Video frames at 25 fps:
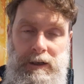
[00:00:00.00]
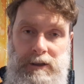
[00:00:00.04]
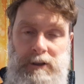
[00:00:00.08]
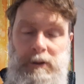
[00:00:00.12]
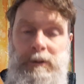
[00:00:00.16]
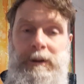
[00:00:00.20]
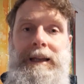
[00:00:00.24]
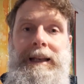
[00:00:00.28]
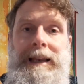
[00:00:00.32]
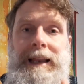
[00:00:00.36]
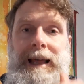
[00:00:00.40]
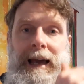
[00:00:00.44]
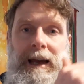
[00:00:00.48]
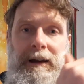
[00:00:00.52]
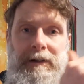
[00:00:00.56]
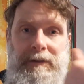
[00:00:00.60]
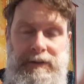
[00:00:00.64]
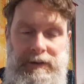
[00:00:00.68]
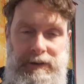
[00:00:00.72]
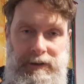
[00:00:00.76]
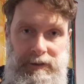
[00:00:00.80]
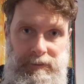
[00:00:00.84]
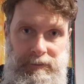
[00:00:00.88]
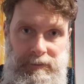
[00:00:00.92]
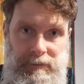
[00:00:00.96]
So he
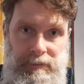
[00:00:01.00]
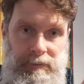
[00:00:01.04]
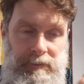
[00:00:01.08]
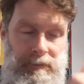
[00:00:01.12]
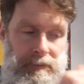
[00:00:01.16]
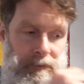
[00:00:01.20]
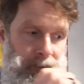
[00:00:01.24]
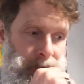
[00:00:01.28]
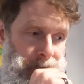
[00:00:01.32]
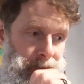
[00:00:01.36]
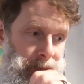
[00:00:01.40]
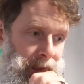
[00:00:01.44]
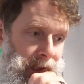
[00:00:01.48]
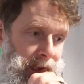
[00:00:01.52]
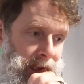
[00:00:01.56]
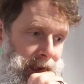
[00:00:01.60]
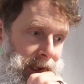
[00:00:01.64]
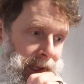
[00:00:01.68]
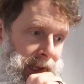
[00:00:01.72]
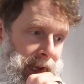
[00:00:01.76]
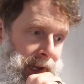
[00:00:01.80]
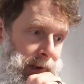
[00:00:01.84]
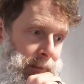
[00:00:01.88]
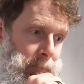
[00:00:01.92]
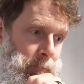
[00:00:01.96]
left.
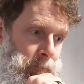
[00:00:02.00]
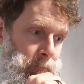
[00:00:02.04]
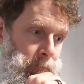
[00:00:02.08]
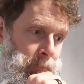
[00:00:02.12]
Yeah.